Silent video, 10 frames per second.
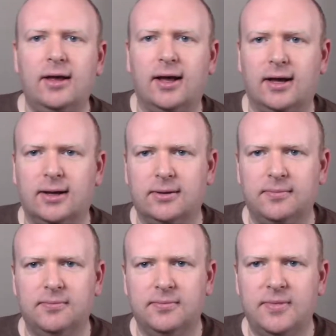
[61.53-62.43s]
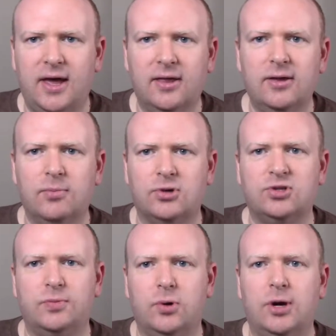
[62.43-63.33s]
Alien books
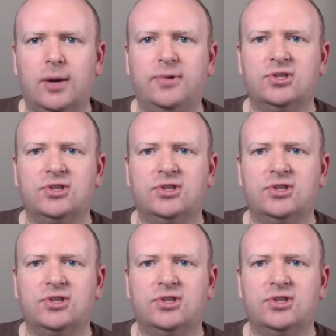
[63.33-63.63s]
are broken up into